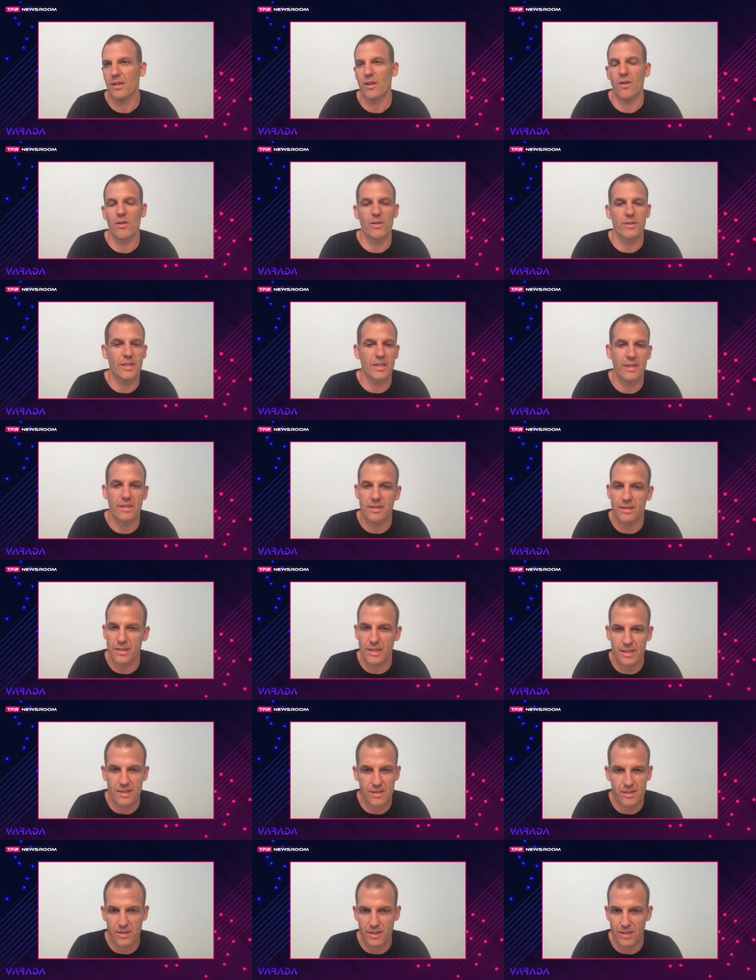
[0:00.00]
all the
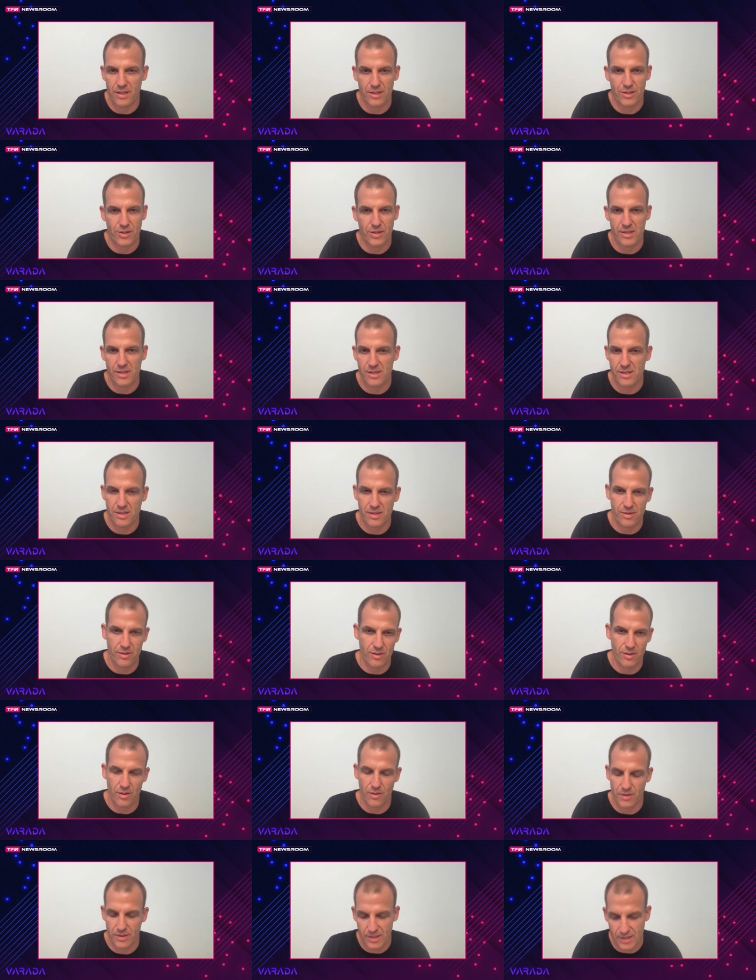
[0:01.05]
internet search is you
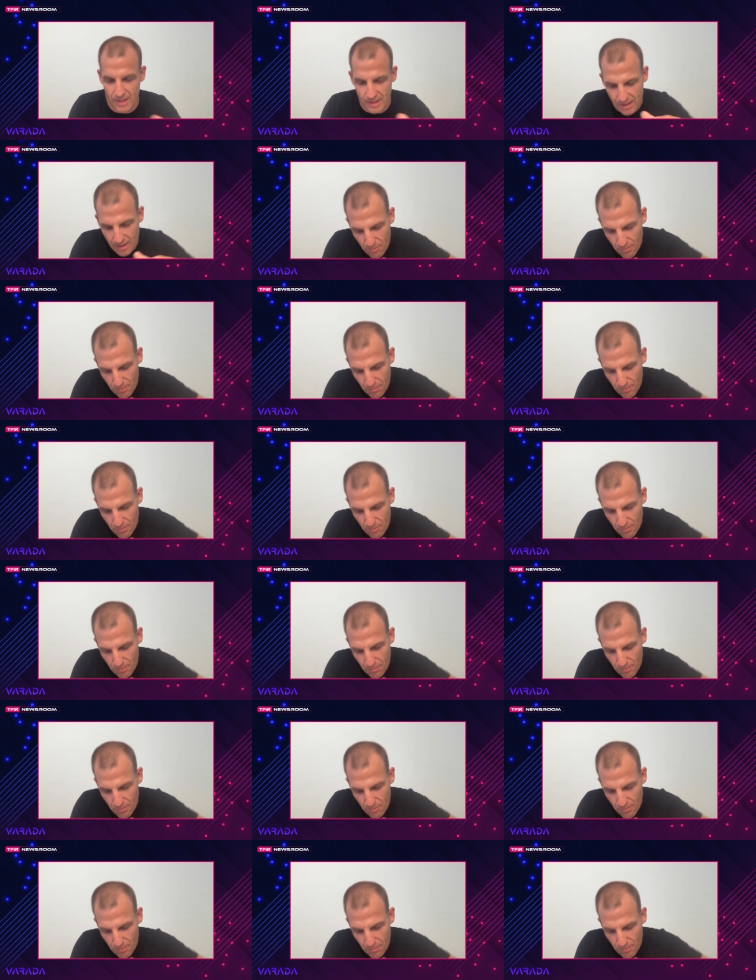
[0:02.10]
know the,